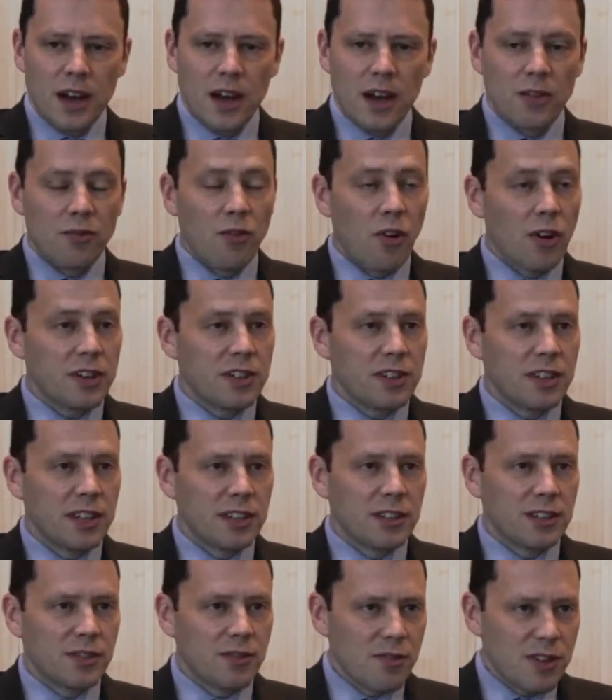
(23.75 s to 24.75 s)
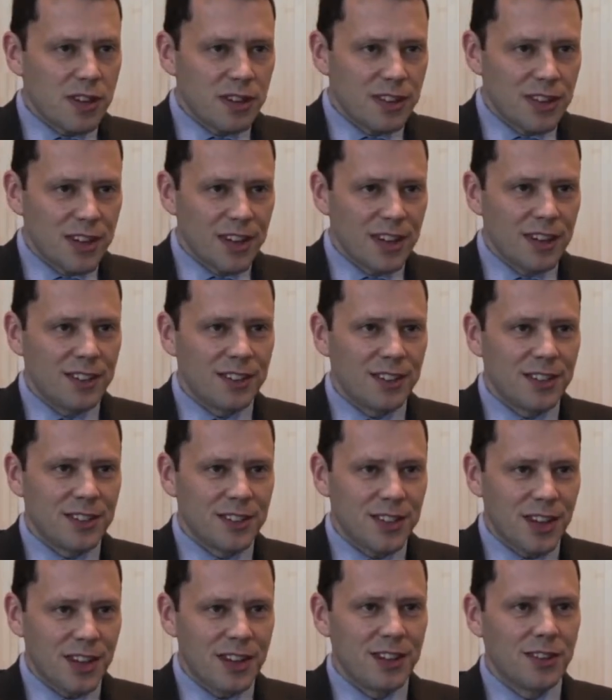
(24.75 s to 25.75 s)
of writings and research and
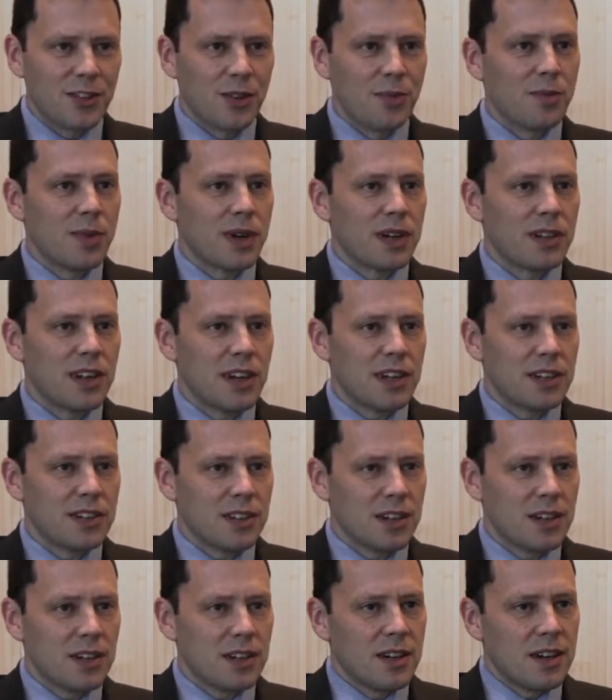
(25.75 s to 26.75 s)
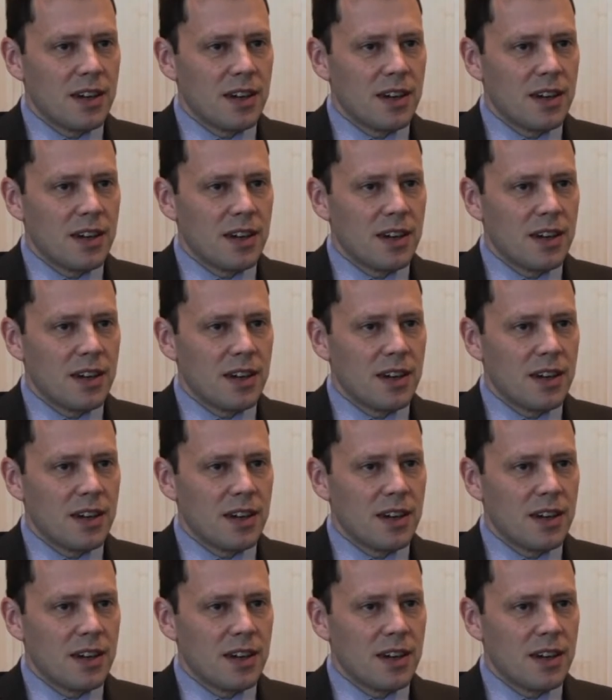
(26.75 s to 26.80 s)
studies on big data,